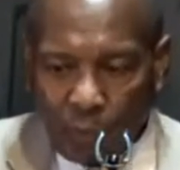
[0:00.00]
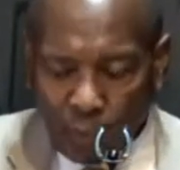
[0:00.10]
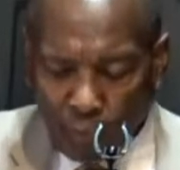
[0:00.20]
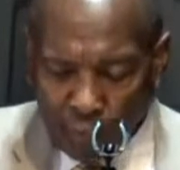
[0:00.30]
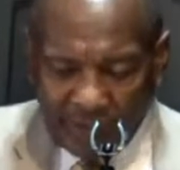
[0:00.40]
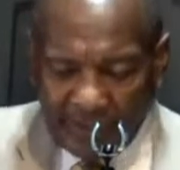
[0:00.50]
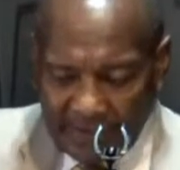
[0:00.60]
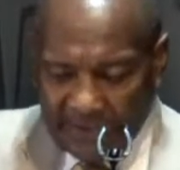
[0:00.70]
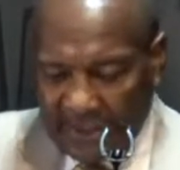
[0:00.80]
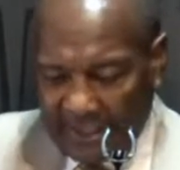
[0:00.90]
world in
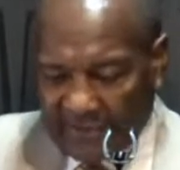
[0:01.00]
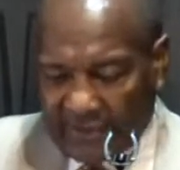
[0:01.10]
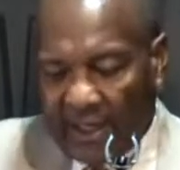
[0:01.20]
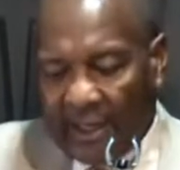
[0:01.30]
the text,